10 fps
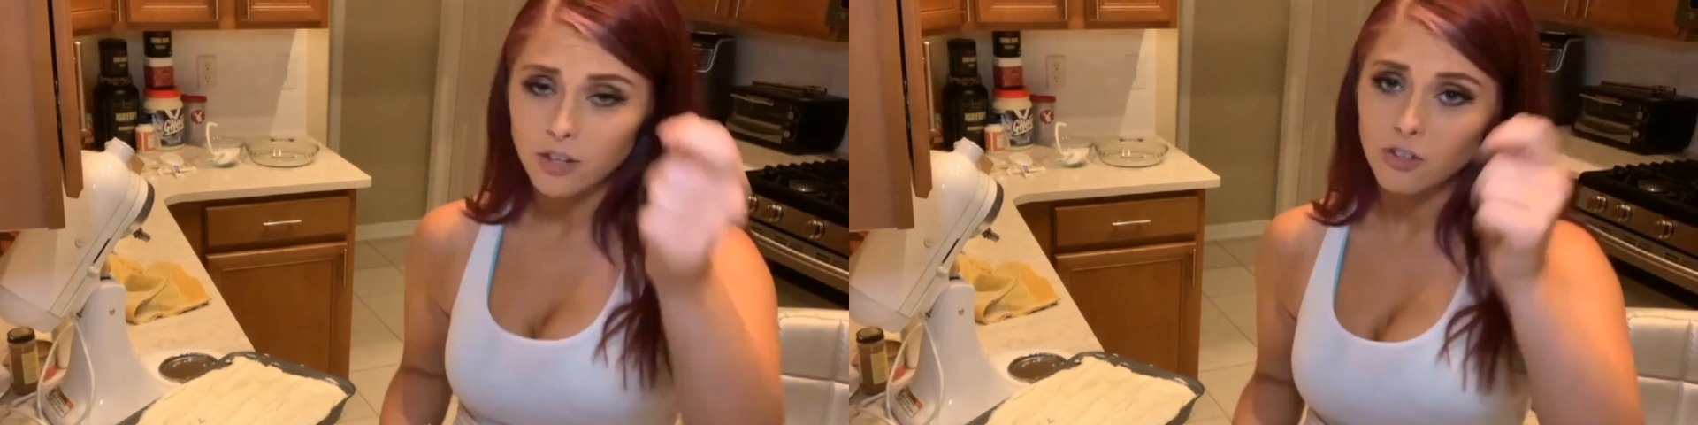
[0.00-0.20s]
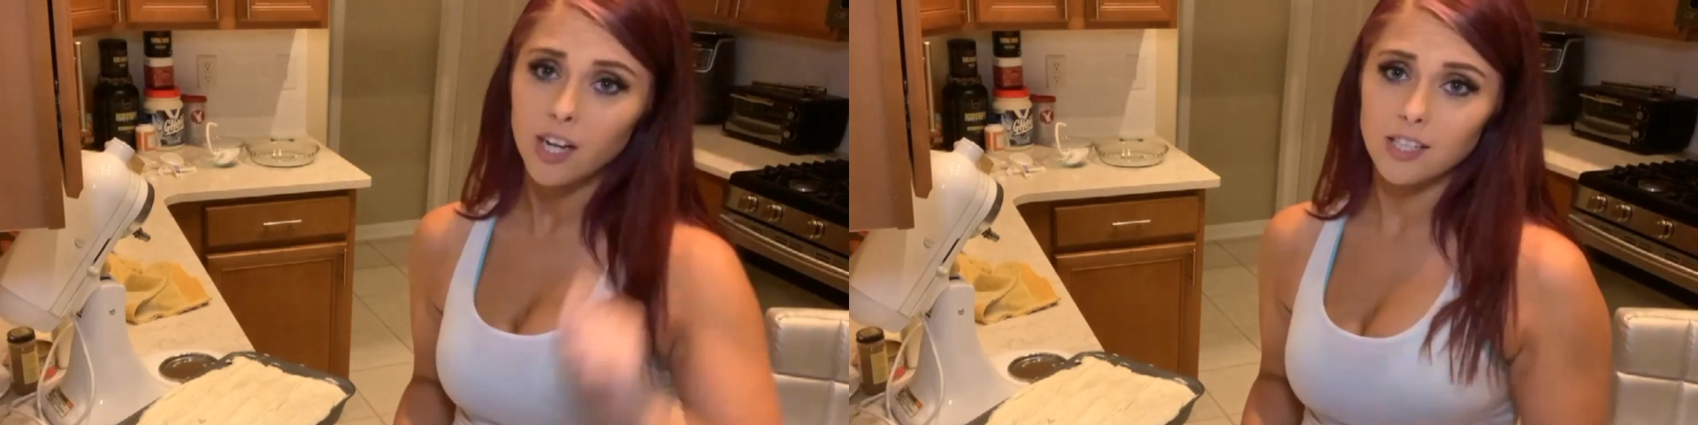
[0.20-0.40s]

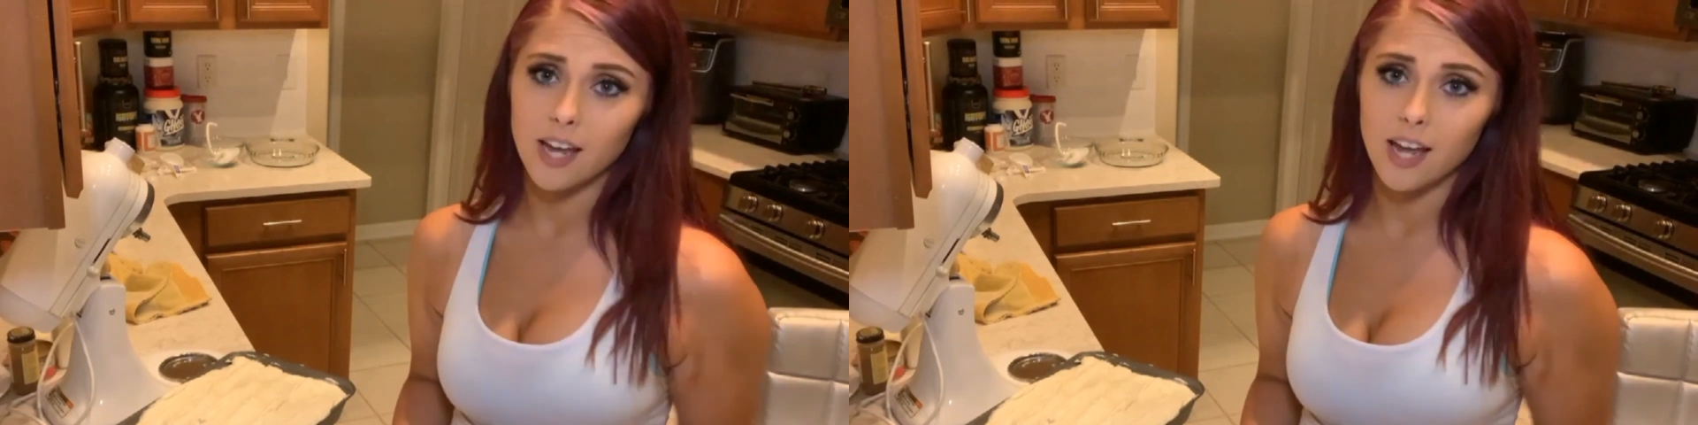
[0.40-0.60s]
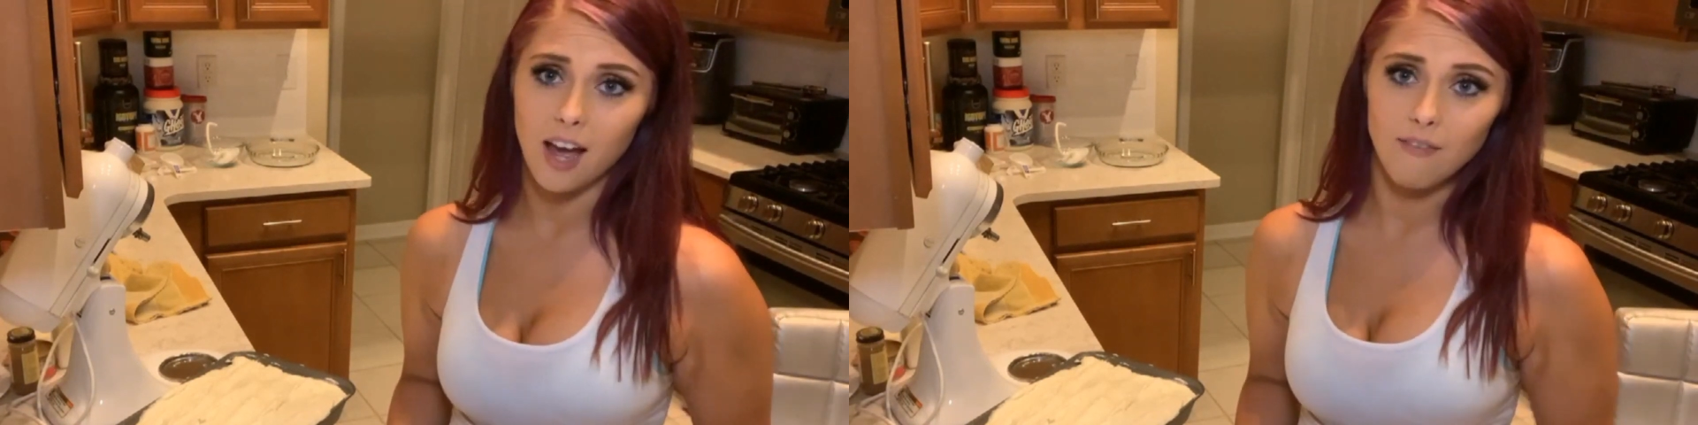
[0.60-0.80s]
and you guys
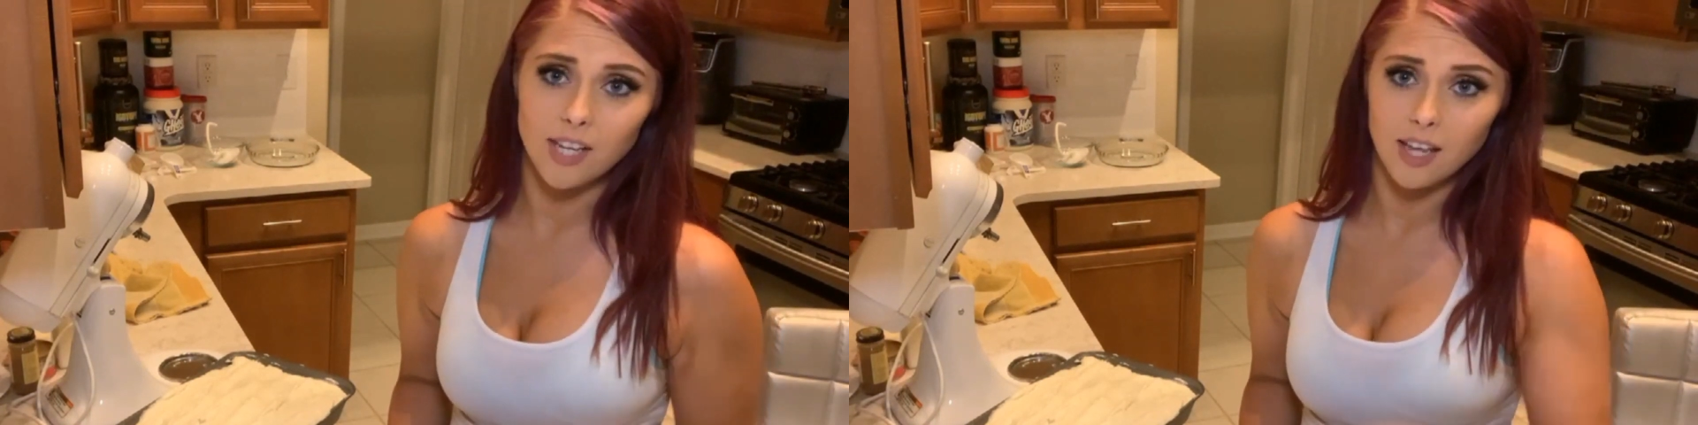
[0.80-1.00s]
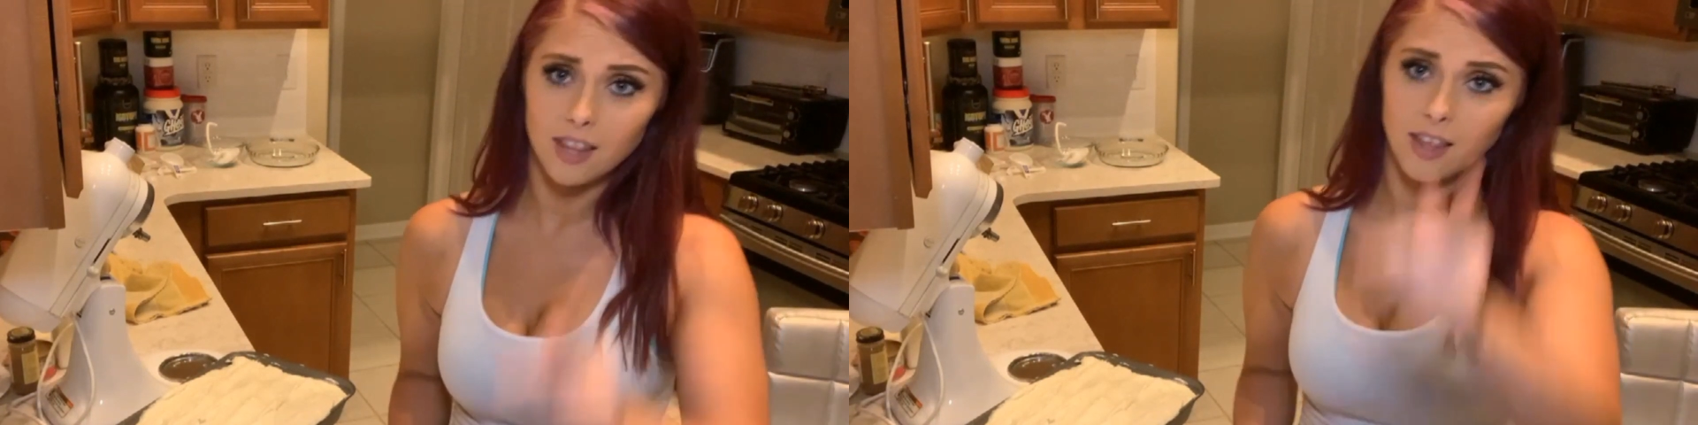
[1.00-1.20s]
can't
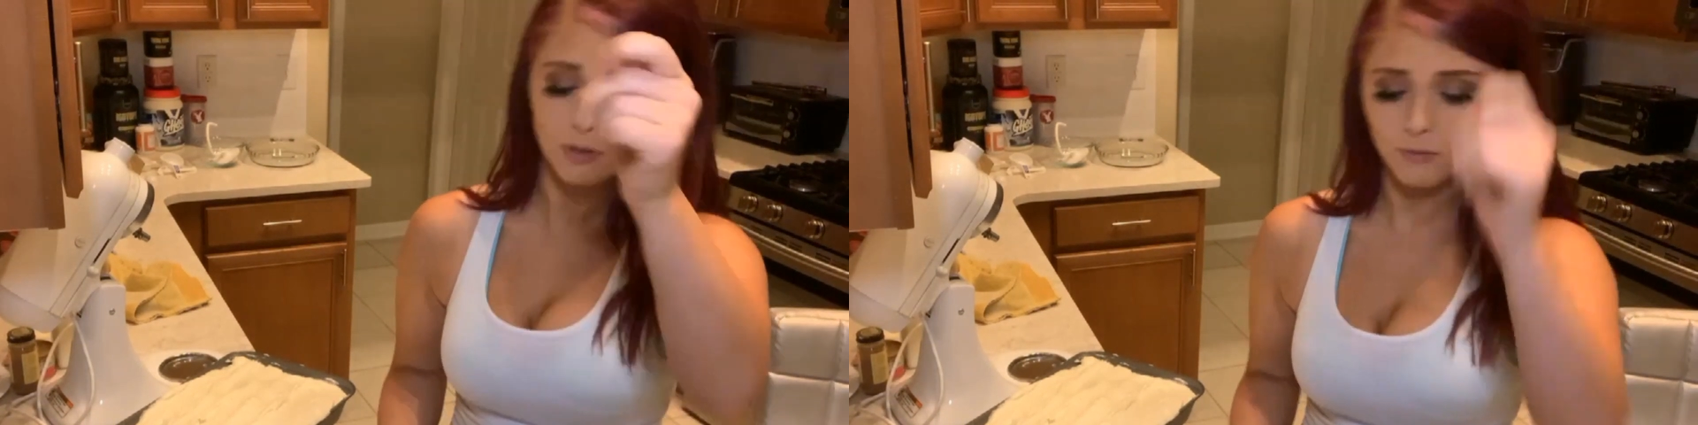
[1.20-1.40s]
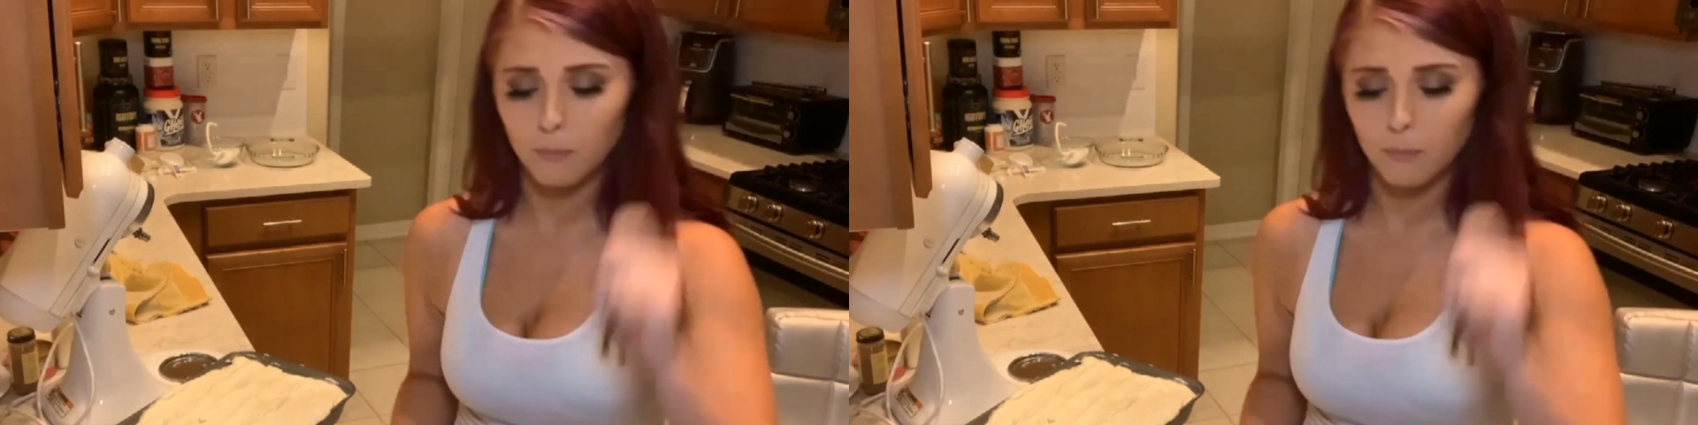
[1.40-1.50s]
have any. And that was